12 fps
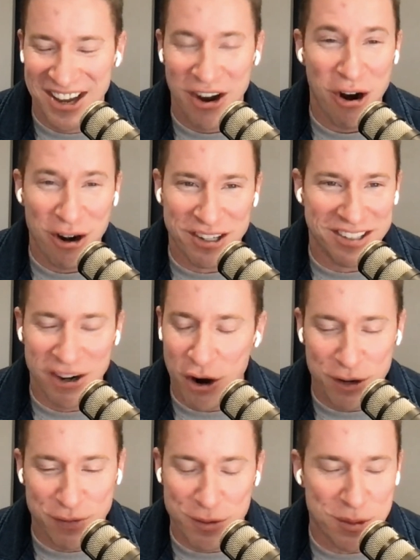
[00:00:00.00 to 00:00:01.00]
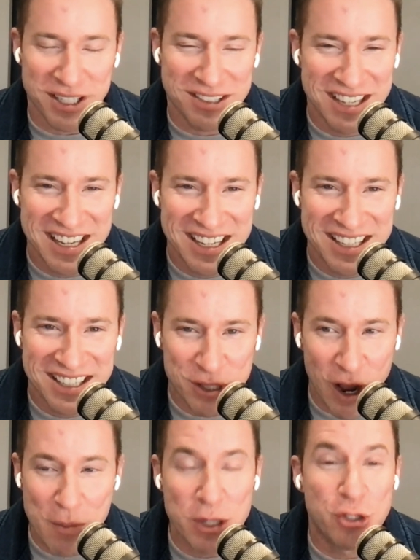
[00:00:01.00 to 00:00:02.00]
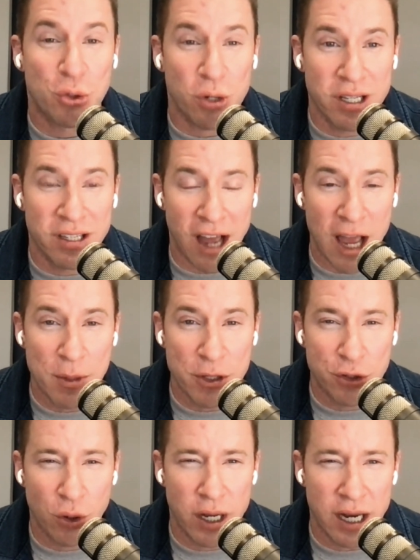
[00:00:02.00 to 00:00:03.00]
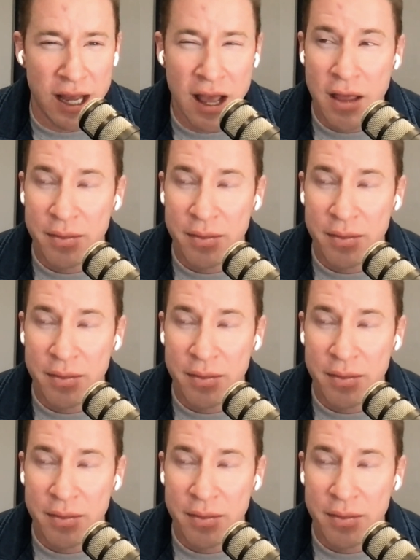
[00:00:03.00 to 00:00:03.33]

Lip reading: hard for me. So I'm enjoying it.